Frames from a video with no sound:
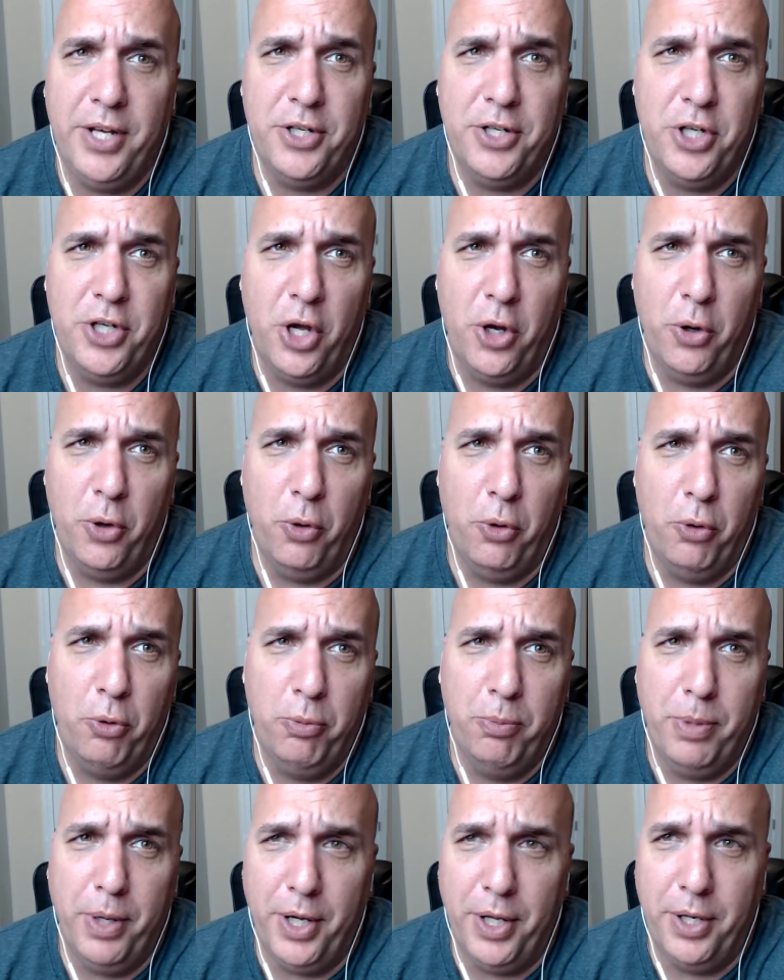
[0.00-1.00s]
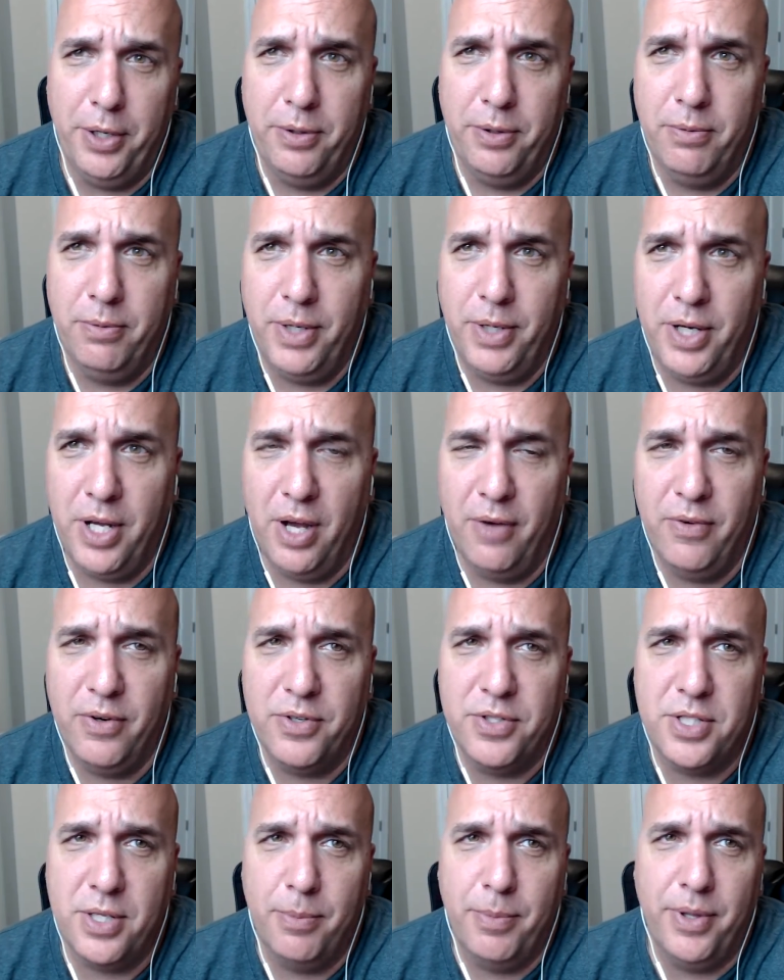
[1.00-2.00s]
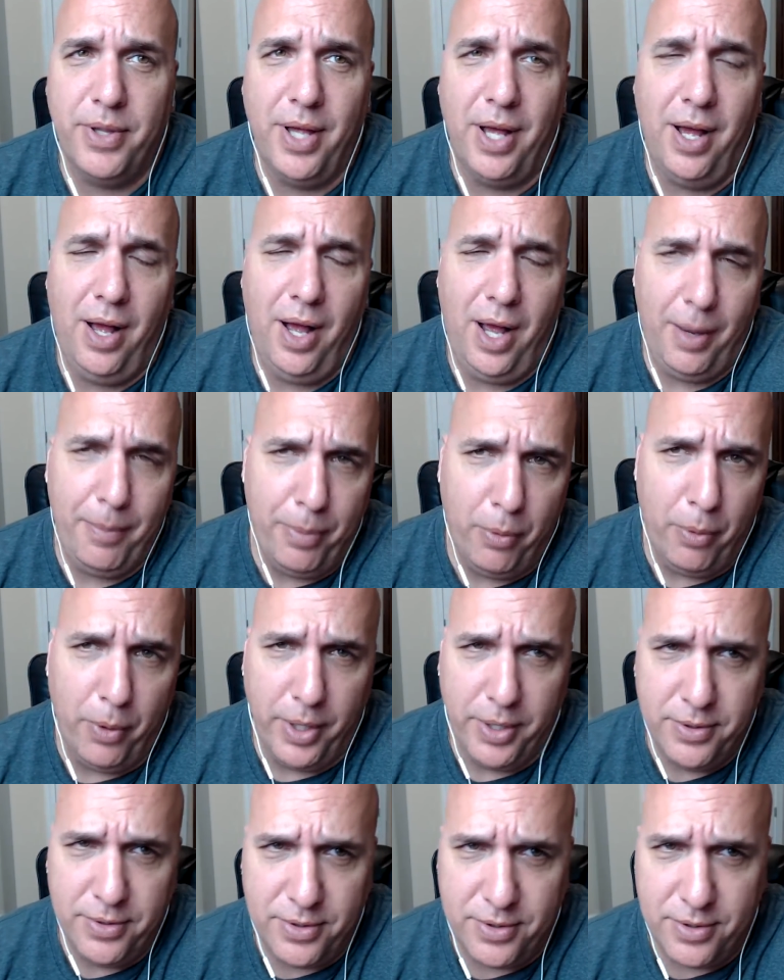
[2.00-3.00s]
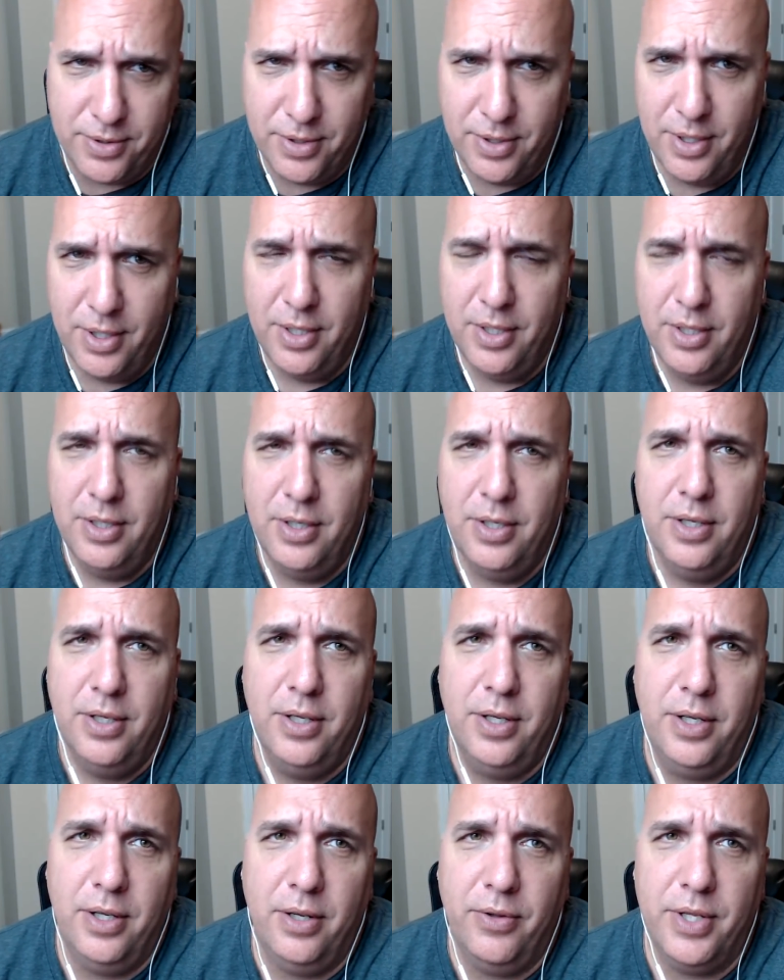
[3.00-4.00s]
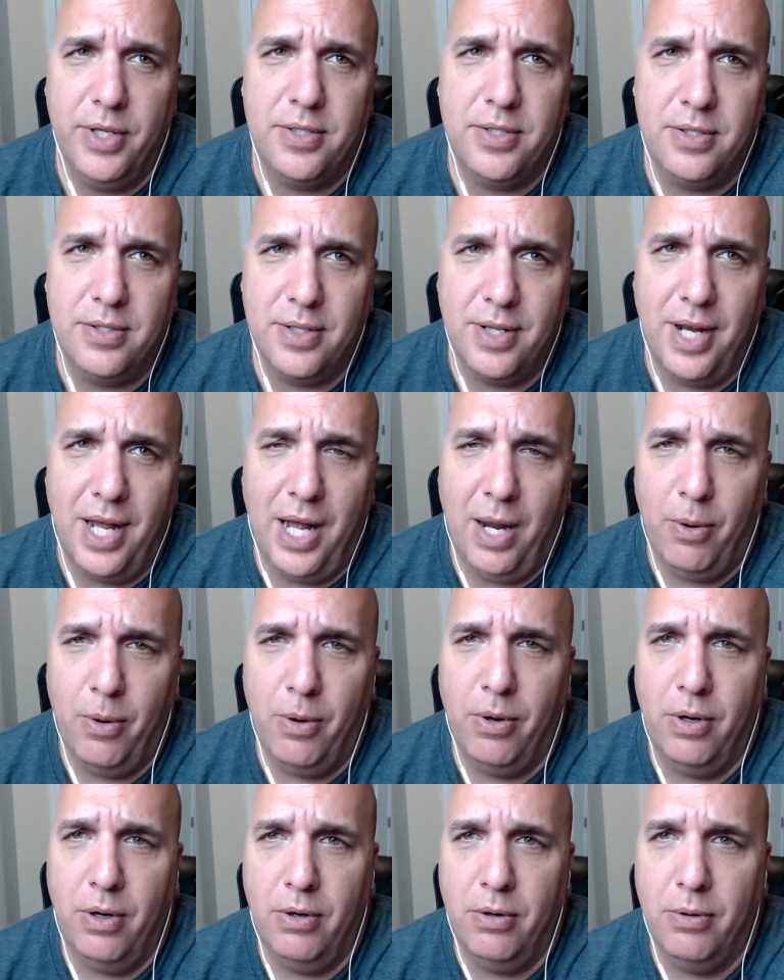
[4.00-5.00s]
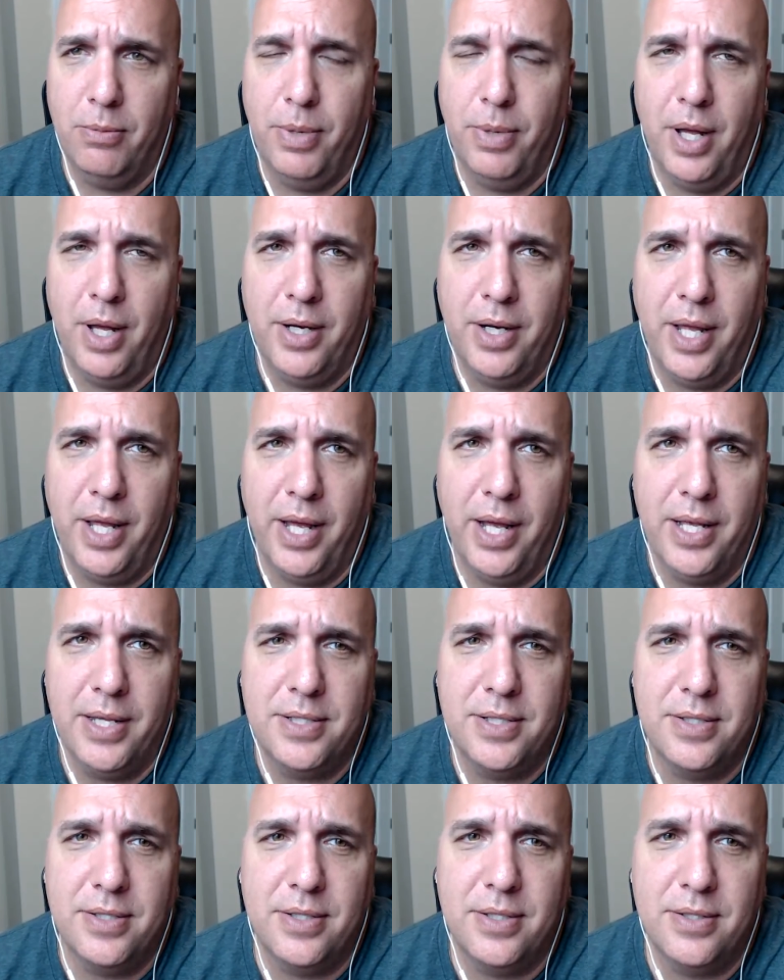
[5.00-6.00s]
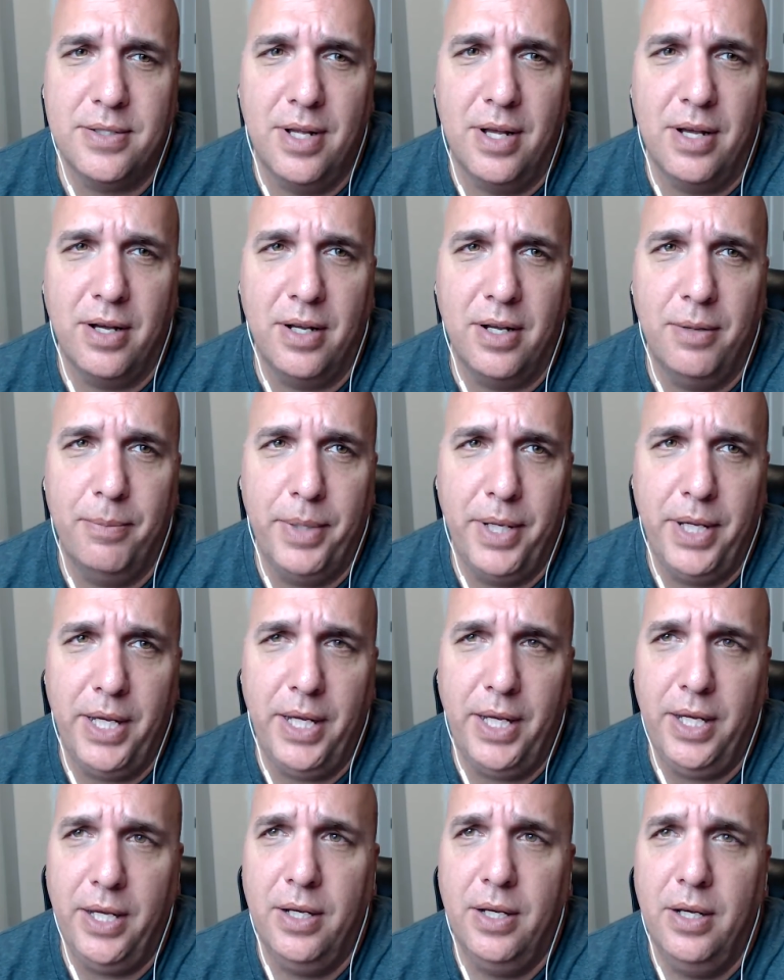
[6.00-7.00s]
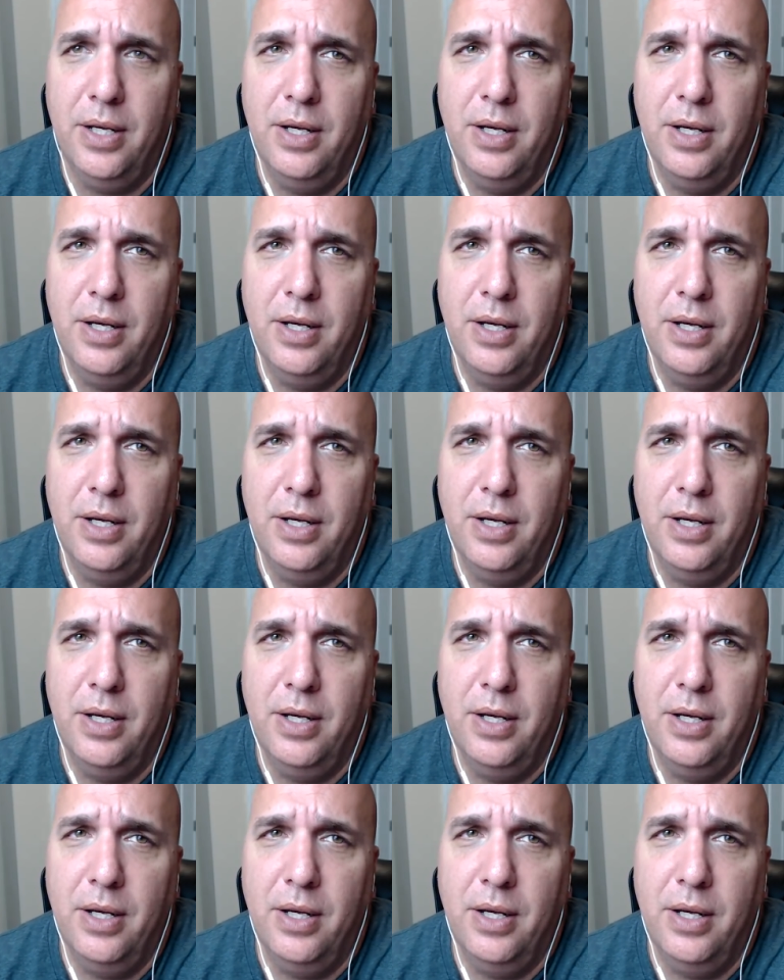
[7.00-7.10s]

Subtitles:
head to toe, but we covered some of the high points. This is an hour-long podcast. This is not going to be